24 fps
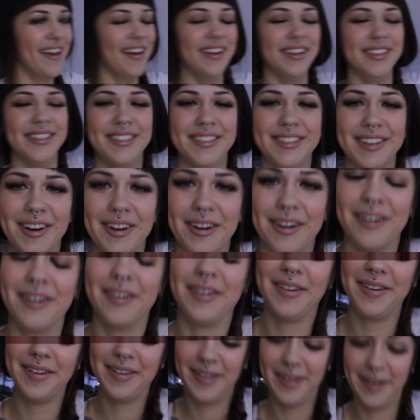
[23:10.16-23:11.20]

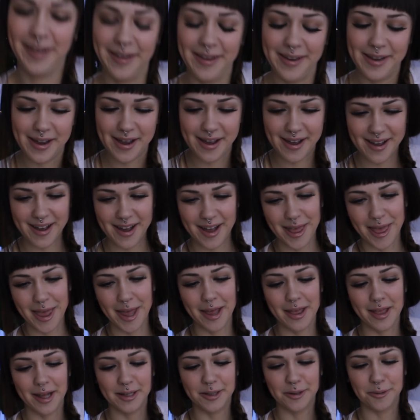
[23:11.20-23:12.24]
So yeah, I
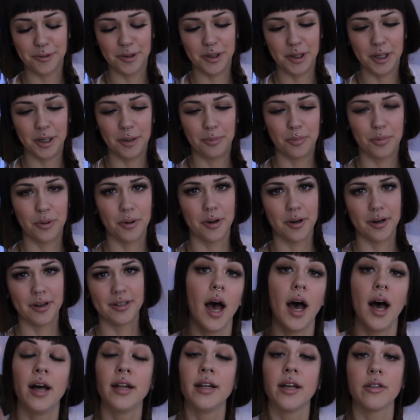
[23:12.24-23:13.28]
think that's really important.
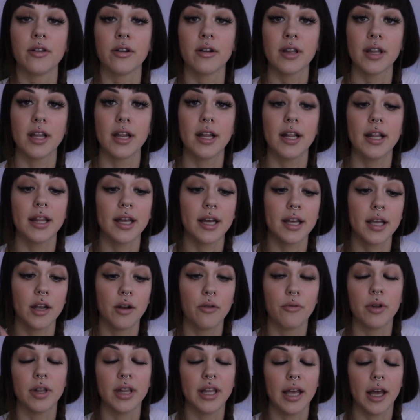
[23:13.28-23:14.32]
Another thing that
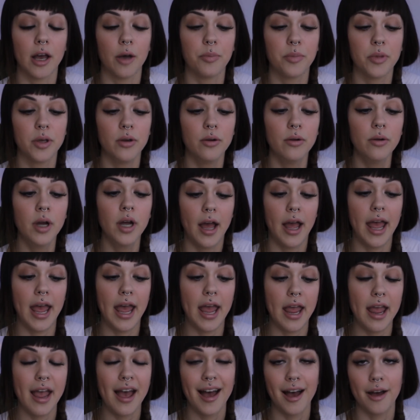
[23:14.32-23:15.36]
can really help you,
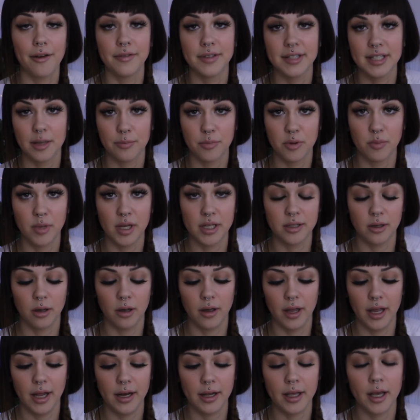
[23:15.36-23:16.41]
A, have
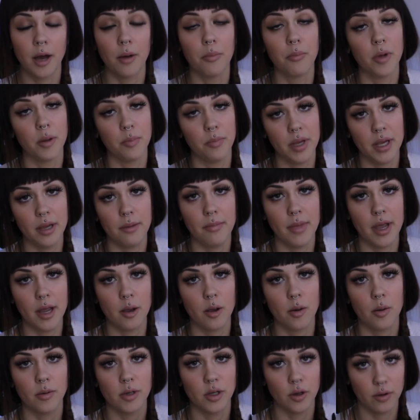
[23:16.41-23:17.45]
supplemental income, but B,
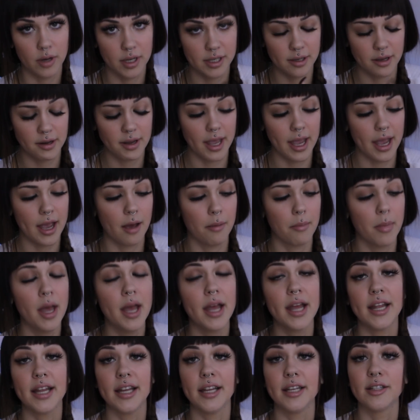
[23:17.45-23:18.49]
make tokens on cam,
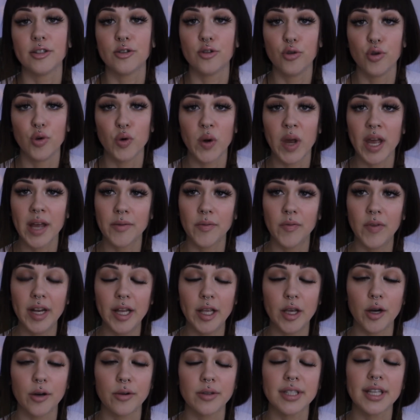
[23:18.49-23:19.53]
is to create
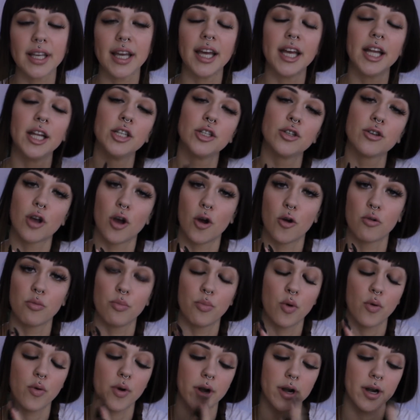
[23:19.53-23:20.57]
videos and your own
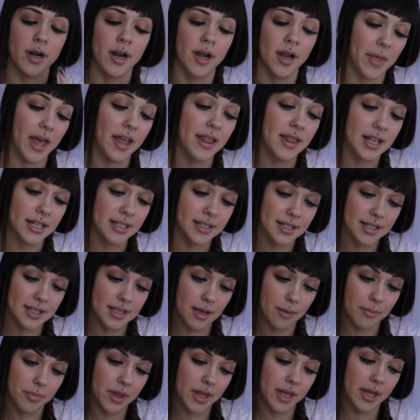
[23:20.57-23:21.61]
porn. And this is
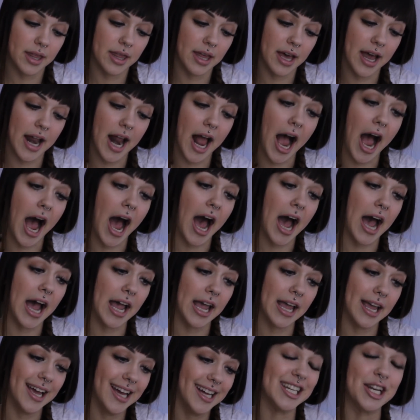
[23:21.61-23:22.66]
something that
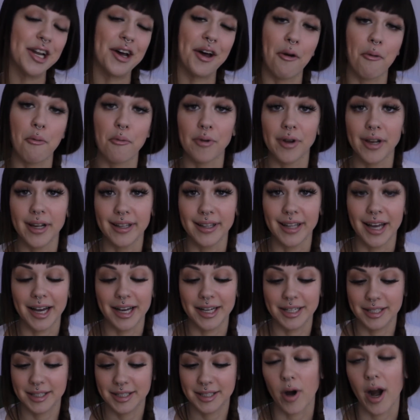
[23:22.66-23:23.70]
I did not
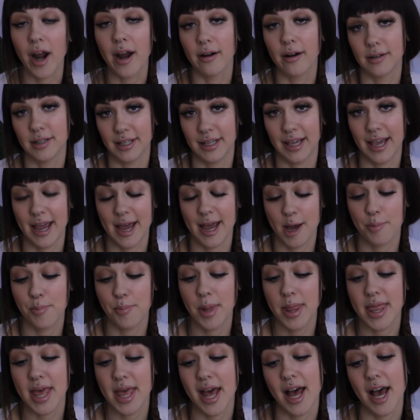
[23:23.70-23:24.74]
realize prior to cam
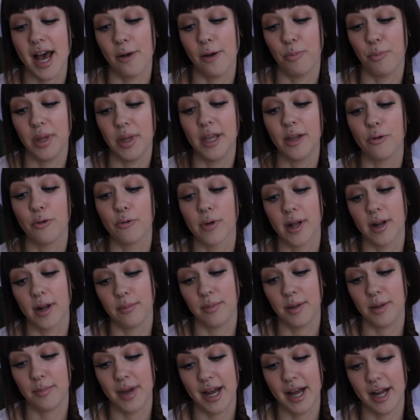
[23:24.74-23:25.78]
that I would be
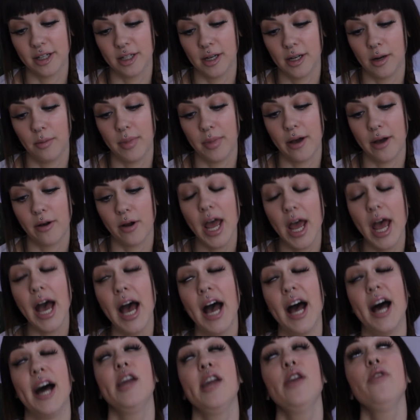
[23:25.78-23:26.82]
incredibly passionate about.
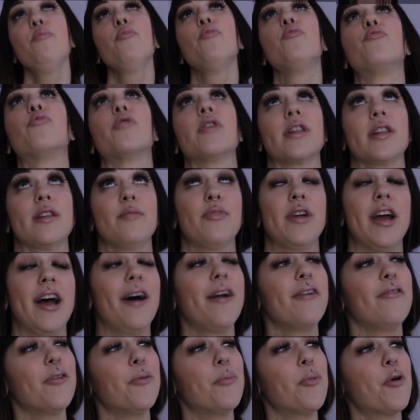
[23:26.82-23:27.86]
I am really proud
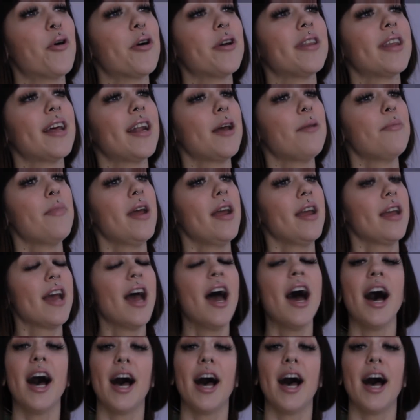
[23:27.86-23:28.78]
of the porn that I make.